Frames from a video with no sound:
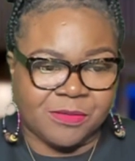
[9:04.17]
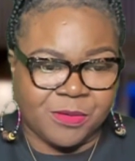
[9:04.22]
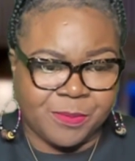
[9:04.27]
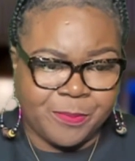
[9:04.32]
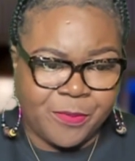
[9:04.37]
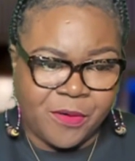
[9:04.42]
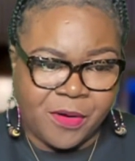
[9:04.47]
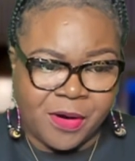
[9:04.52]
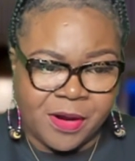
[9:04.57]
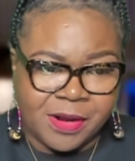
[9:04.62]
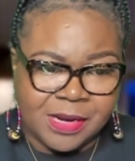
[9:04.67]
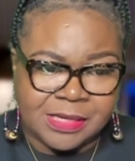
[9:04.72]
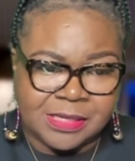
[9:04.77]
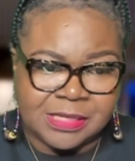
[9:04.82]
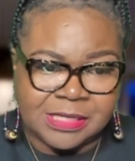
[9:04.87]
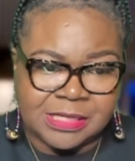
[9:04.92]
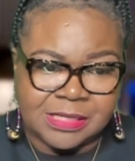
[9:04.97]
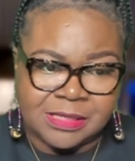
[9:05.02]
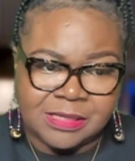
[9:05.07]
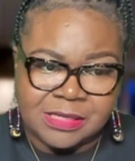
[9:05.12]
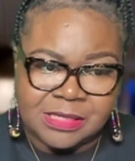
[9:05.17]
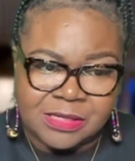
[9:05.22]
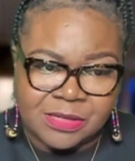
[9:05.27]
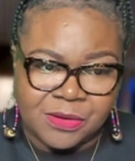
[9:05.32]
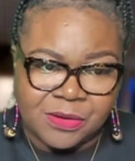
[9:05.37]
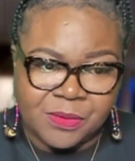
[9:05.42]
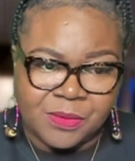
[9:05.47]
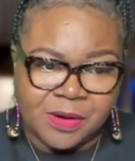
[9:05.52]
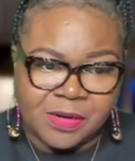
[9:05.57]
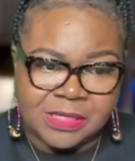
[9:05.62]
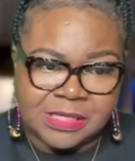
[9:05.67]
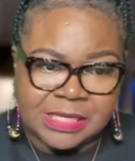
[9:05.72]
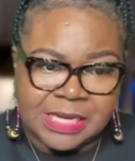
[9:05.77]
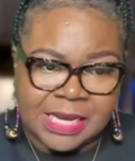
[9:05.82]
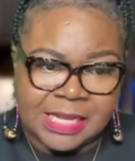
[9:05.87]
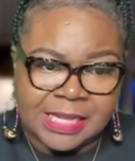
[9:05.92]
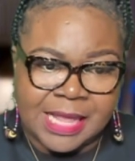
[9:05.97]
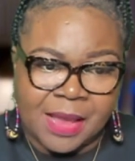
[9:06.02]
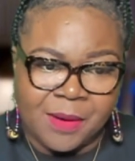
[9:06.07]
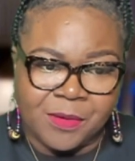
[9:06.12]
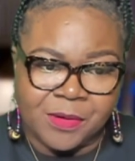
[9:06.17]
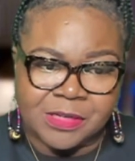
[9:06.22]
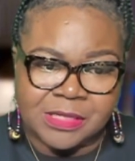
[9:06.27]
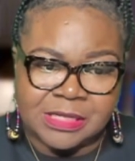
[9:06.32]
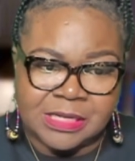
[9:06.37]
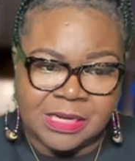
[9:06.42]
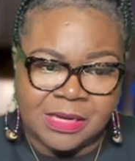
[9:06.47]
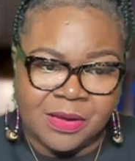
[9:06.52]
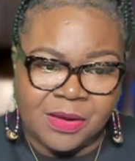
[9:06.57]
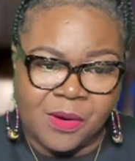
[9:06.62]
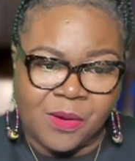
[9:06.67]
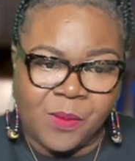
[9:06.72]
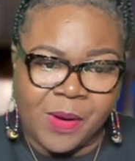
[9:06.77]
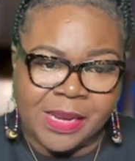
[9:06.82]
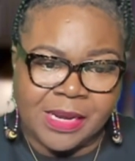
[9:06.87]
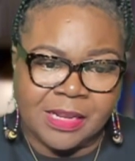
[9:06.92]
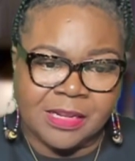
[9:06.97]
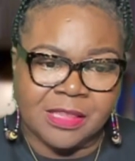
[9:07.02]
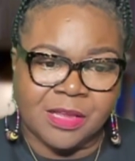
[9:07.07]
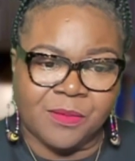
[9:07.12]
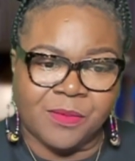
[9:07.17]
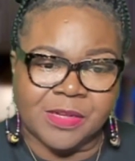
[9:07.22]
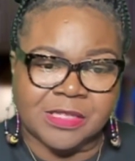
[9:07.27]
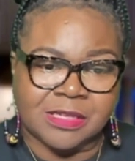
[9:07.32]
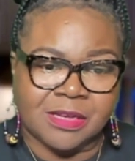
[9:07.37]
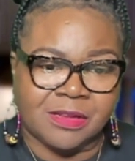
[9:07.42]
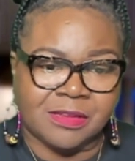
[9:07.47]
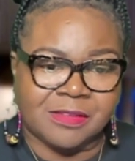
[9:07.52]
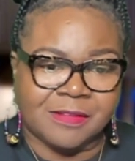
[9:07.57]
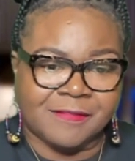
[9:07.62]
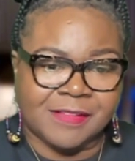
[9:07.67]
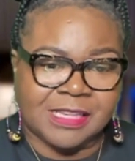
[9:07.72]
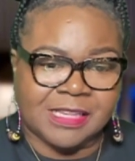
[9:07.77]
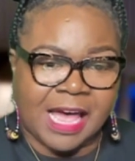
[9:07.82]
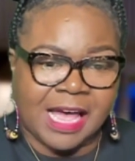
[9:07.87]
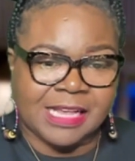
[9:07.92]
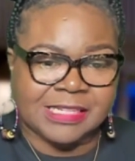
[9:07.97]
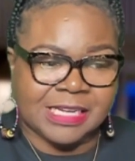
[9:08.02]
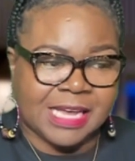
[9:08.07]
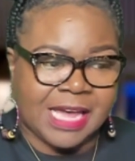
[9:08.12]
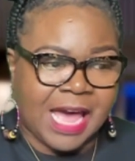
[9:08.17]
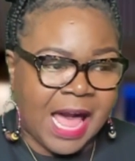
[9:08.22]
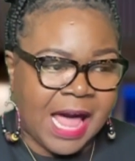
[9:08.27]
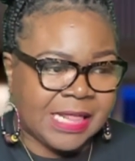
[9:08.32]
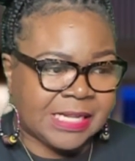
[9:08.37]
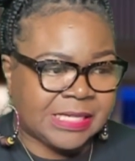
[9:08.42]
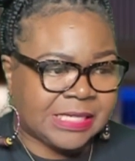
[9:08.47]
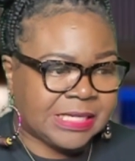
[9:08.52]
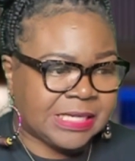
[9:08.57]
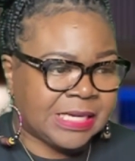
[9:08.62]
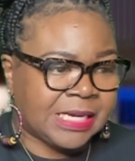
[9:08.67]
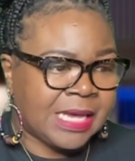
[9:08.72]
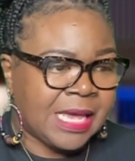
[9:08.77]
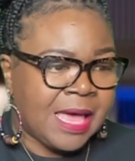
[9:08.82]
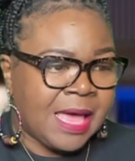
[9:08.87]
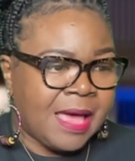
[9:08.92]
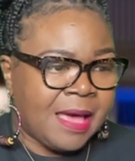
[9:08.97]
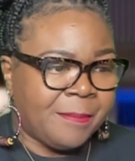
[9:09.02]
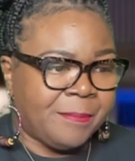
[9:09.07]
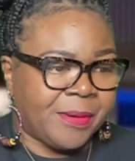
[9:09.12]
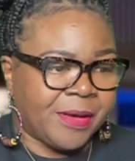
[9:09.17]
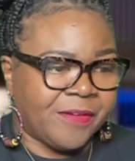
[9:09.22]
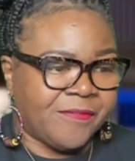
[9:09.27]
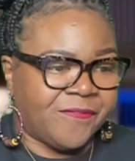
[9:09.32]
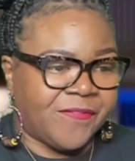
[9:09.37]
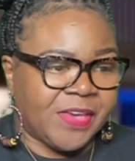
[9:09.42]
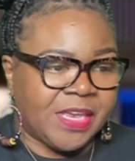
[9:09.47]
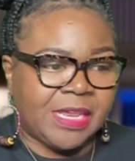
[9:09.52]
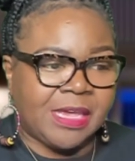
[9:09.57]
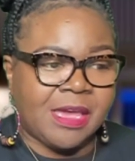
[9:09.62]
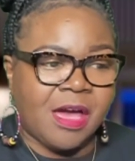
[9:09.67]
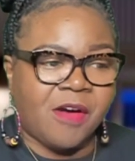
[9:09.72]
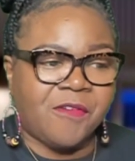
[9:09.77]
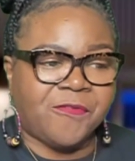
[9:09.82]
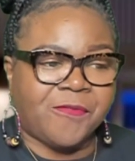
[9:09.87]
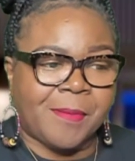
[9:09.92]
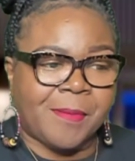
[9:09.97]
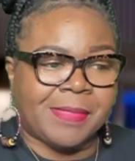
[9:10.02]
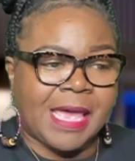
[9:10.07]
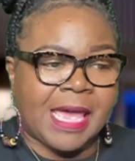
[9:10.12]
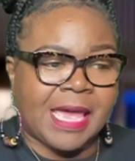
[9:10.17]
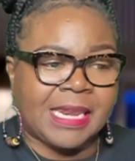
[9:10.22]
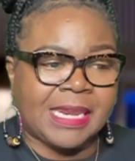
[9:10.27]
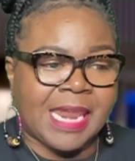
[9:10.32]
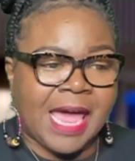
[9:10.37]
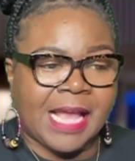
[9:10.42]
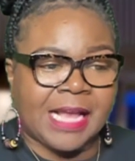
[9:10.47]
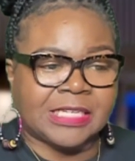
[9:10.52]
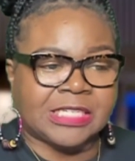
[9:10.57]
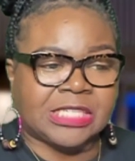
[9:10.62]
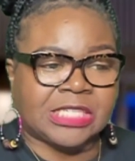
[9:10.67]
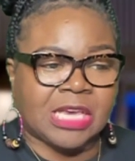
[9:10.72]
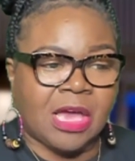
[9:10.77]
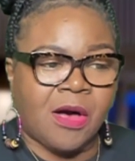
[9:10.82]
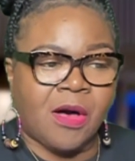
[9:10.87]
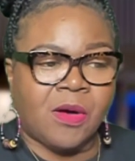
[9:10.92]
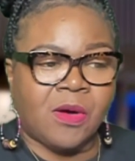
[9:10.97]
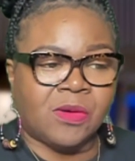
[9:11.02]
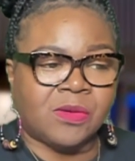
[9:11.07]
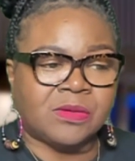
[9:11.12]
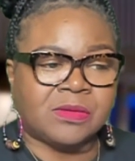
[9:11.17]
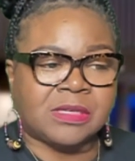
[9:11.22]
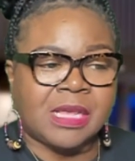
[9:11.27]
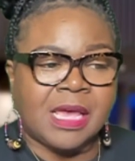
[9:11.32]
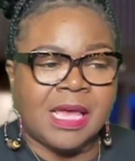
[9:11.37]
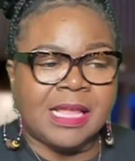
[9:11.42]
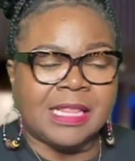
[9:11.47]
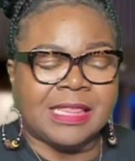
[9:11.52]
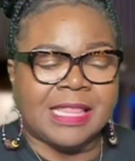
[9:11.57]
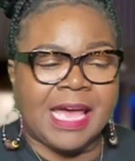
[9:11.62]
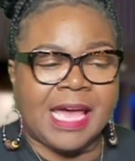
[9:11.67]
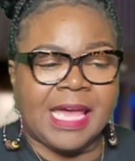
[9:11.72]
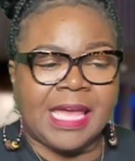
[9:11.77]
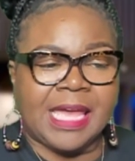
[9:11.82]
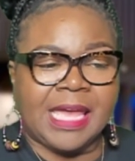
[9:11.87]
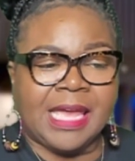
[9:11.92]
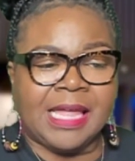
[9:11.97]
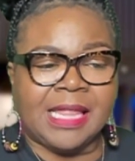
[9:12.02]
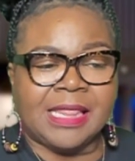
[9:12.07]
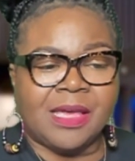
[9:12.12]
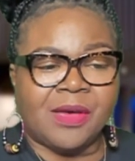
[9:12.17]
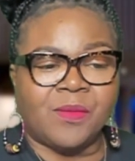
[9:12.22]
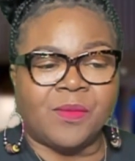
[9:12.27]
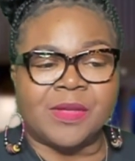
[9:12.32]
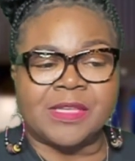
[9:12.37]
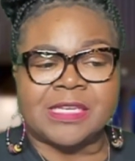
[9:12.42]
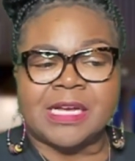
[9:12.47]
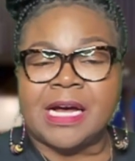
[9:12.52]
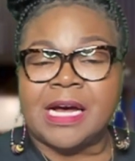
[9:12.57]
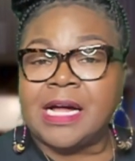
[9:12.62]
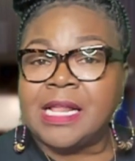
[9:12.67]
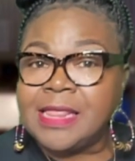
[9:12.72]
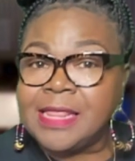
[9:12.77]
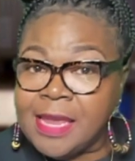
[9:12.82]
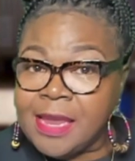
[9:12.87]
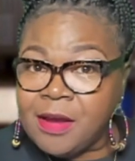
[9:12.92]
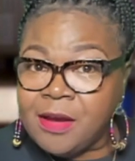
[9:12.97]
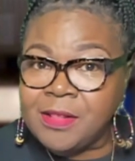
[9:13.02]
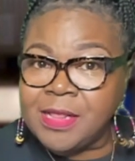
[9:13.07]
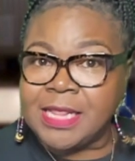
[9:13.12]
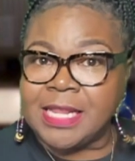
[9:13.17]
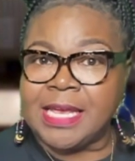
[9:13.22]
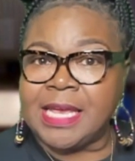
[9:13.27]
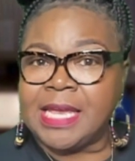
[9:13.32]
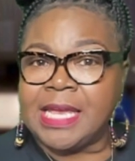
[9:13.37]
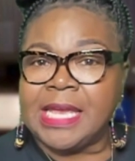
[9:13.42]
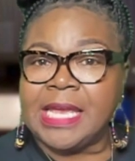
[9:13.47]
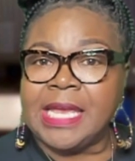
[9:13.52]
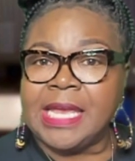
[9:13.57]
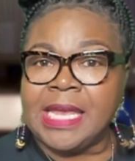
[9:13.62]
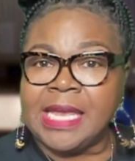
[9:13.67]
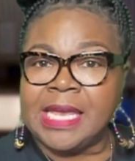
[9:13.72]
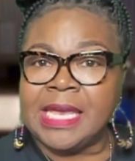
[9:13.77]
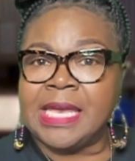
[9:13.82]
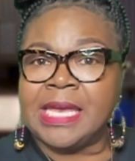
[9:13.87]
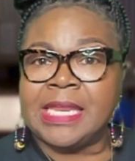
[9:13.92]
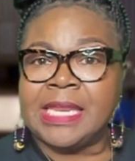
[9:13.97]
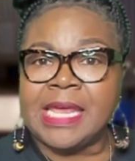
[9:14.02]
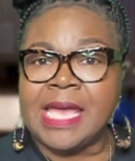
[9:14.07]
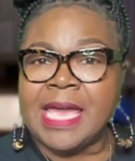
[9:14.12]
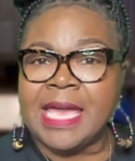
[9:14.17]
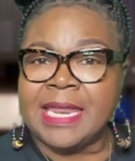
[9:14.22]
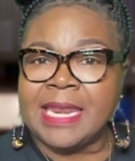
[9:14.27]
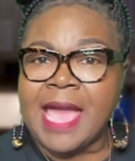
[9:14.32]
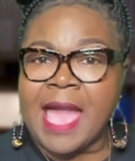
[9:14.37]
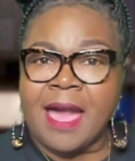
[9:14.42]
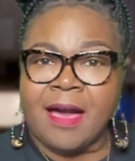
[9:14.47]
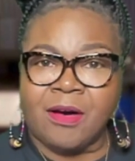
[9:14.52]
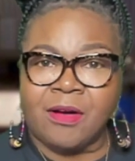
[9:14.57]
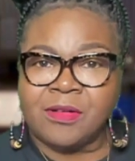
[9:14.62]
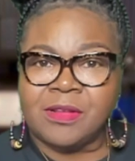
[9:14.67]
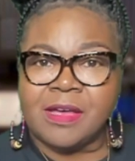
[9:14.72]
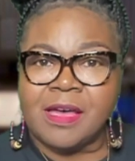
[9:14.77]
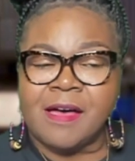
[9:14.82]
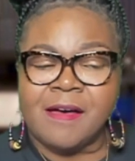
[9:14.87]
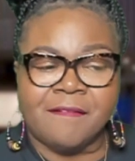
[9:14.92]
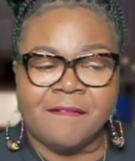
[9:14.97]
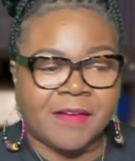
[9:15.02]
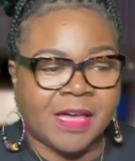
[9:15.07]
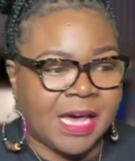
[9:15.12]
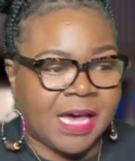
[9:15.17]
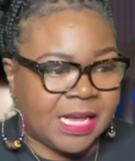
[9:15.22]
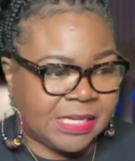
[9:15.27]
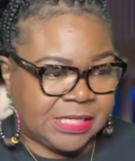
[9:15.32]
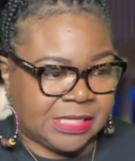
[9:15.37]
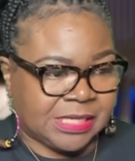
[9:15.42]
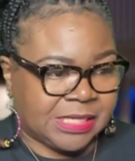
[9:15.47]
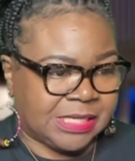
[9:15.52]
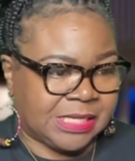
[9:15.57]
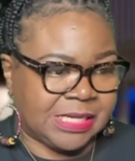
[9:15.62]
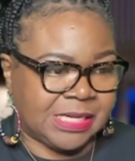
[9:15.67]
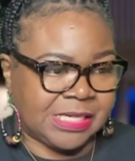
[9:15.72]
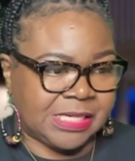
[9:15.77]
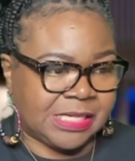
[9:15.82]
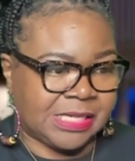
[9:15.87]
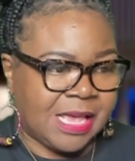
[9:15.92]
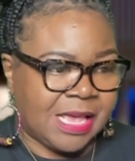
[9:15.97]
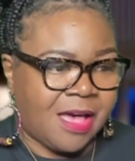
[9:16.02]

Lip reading: reported Stewart said they were still awaiting the results of toxicology, but video from that night shows that Eiland was clearly in and out of consciousness.